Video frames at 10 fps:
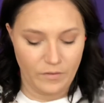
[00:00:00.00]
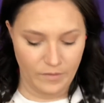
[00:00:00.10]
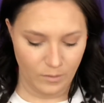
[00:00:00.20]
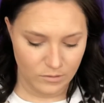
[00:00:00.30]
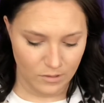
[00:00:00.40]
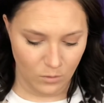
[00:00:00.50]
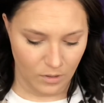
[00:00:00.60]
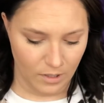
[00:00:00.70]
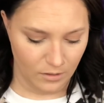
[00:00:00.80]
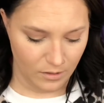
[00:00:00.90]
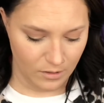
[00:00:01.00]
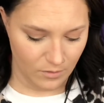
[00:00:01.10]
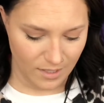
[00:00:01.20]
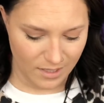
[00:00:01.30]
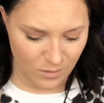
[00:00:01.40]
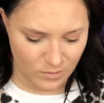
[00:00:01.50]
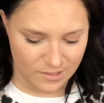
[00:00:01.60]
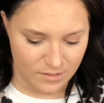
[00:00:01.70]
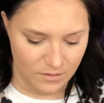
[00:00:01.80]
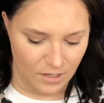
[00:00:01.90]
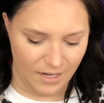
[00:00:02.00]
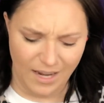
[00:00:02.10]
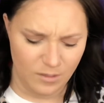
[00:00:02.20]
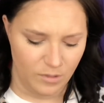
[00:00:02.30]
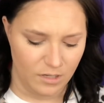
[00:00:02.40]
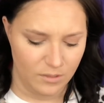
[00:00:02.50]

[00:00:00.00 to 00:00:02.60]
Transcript: It was a little while ago. I think it was, yeah, it had to be.